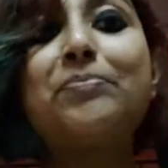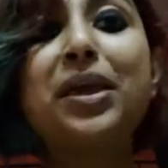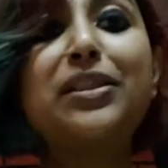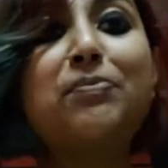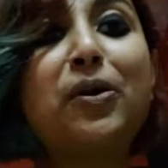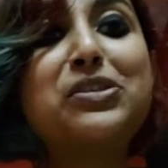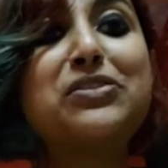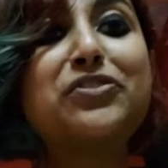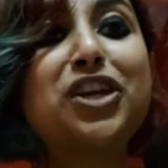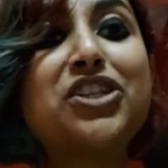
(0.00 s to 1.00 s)
Make the
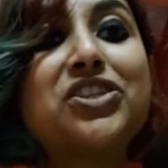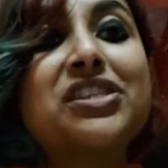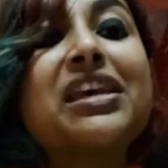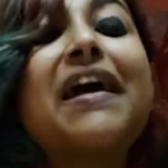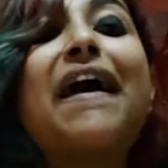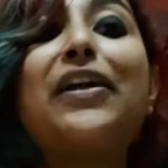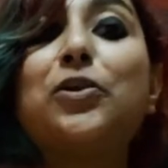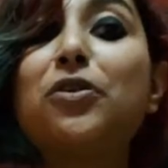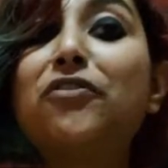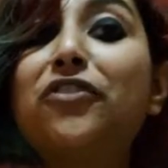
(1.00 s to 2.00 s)
positive changes and
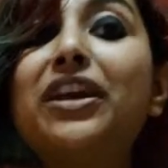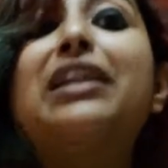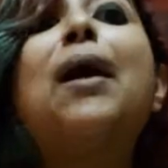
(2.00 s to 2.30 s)
you will feel